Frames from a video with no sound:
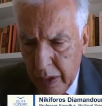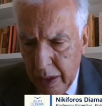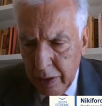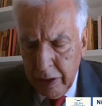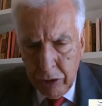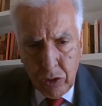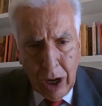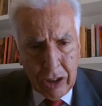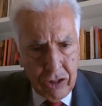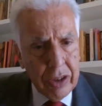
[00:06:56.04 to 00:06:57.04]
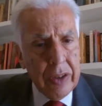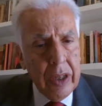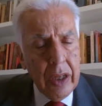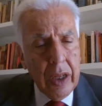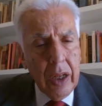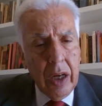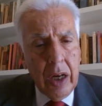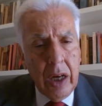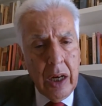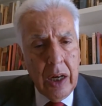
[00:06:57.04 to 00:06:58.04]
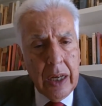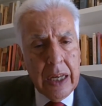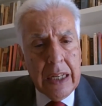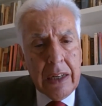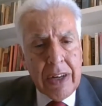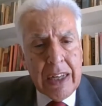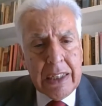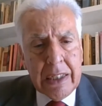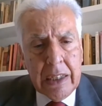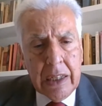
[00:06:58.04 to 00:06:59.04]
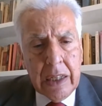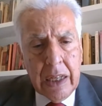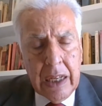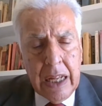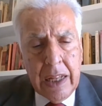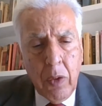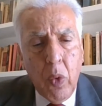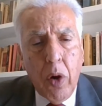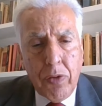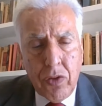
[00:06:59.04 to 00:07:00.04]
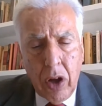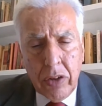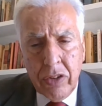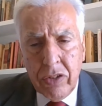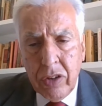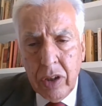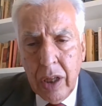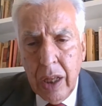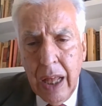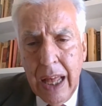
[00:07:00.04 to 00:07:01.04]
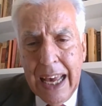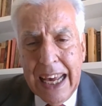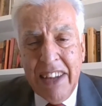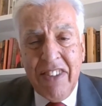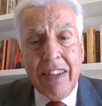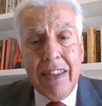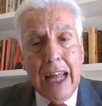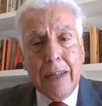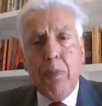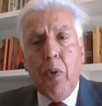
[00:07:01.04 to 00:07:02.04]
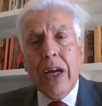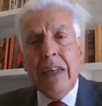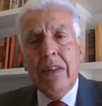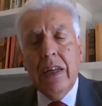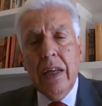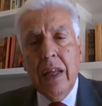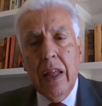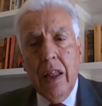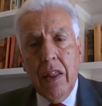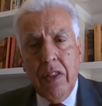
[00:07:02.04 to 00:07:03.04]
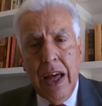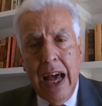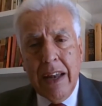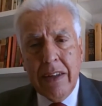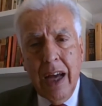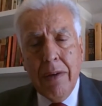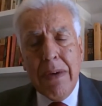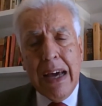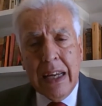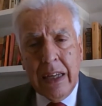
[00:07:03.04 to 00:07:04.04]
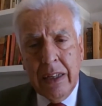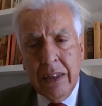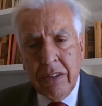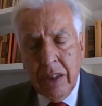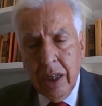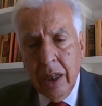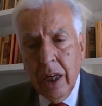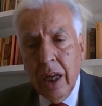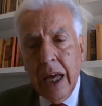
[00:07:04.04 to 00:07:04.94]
destruction in Greece in the war fronts. It's at that point that Americans and